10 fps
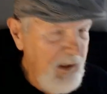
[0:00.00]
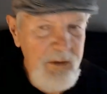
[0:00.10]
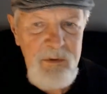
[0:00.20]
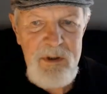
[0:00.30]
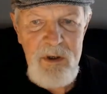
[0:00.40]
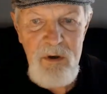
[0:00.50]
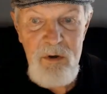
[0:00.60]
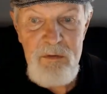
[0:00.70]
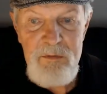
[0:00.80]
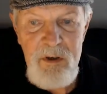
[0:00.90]
I want to
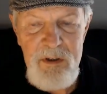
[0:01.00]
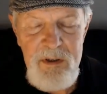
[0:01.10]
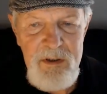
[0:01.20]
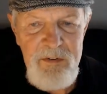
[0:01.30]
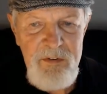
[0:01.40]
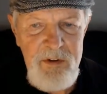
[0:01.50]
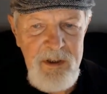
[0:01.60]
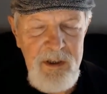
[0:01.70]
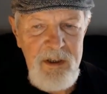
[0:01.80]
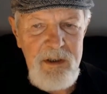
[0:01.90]
go over on this,
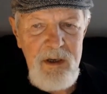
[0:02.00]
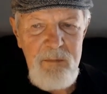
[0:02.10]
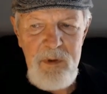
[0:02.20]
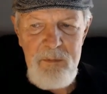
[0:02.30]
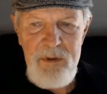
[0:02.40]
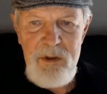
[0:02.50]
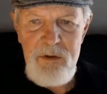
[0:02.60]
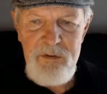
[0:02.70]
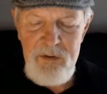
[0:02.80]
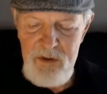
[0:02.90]
and I'm going to be
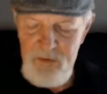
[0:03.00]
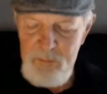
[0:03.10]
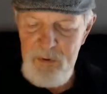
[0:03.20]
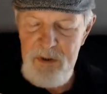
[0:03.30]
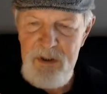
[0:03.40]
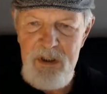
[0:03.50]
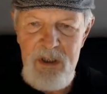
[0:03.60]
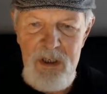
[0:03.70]
using this book